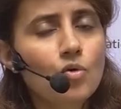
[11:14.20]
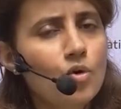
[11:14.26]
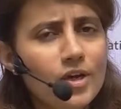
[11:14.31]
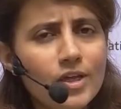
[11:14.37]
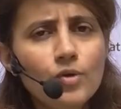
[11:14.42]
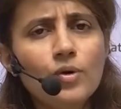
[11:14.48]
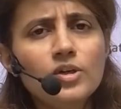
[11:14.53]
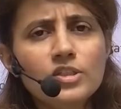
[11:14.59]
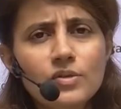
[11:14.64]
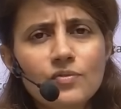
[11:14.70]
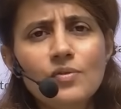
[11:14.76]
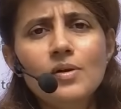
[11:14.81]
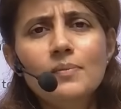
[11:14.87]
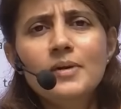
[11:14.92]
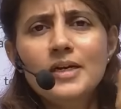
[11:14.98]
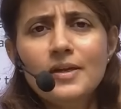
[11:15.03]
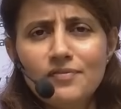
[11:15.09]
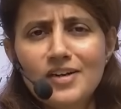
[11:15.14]
Coding question
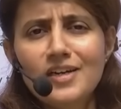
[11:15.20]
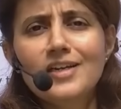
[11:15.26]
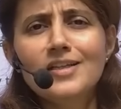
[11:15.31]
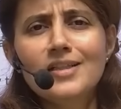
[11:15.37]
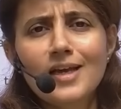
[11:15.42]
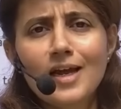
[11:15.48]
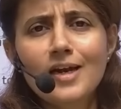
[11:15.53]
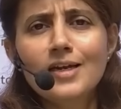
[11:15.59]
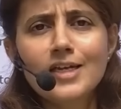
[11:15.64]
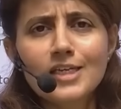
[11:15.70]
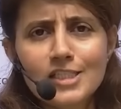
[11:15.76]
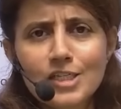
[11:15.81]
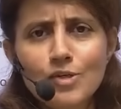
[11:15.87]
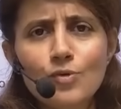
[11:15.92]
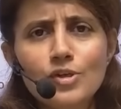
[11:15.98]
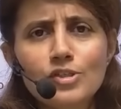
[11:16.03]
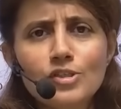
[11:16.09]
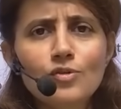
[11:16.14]
will be definitely there,
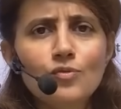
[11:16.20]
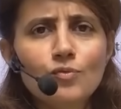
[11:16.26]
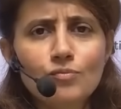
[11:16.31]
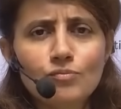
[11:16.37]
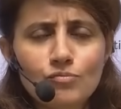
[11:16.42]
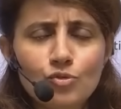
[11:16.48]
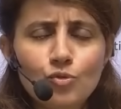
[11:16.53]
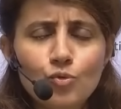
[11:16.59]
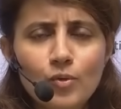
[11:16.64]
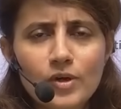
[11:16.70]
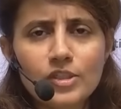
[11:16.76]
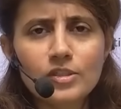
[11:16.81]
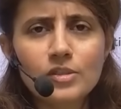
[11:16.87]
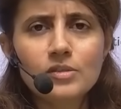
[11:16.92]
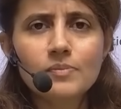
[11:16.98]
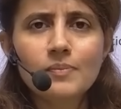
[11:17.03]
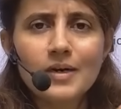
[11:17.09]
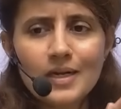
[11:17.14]
DSA question, two
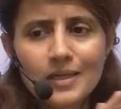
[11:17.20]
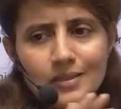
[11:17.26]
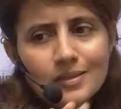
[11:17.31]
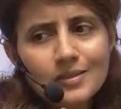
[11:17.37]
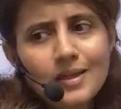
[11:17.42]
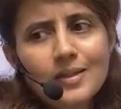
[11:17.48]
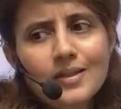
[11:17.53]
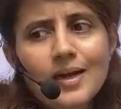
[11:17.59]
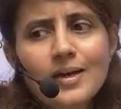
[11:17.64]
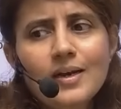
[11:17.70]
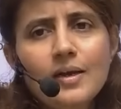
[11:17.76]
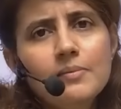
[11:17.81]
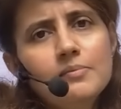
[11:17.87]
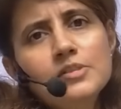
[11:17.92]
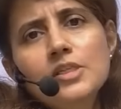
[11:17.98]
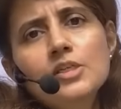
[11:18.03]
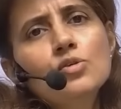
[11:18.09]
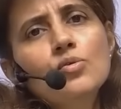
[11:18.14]
questions, but other than that,
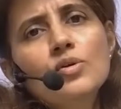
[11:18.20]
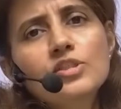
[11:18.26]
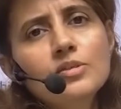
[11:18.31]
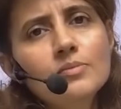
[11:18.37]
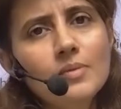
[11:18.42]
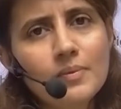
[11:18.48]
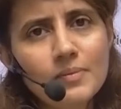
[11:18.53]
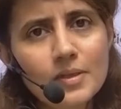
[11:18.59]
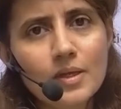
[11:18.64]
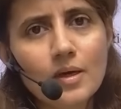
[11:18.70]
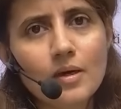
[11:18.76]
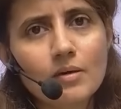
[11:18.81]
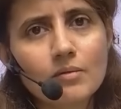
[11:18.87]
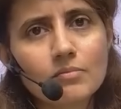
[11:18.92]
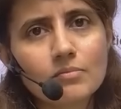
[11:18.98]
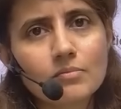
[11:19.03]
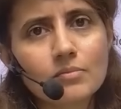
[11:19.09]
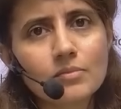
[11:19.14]
MCQ question may be there.
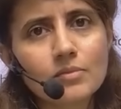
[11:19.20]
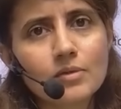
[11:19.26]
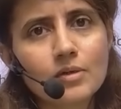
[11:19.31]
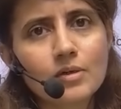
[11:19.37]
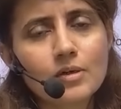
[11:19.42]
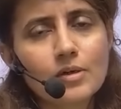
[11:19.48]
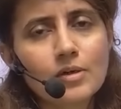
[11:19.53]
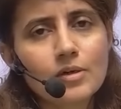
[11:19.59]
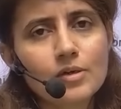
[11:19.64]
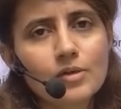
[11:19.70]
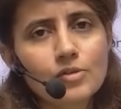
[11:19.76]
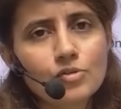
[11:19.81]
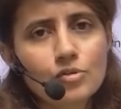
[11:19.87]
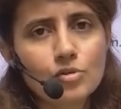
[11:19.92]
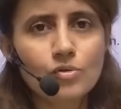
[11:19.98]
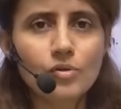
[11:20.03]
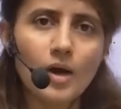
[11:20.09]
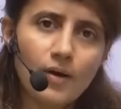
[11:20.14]

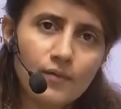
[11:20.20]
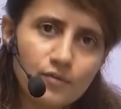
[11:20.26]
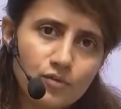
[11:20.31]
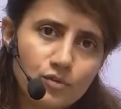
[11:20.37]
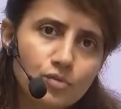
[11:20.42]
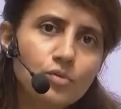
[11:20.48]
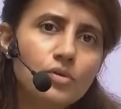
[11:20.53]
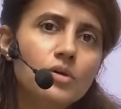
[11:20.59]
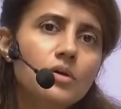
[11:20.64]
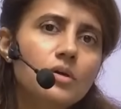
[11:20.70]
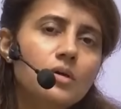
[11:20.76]
So you have to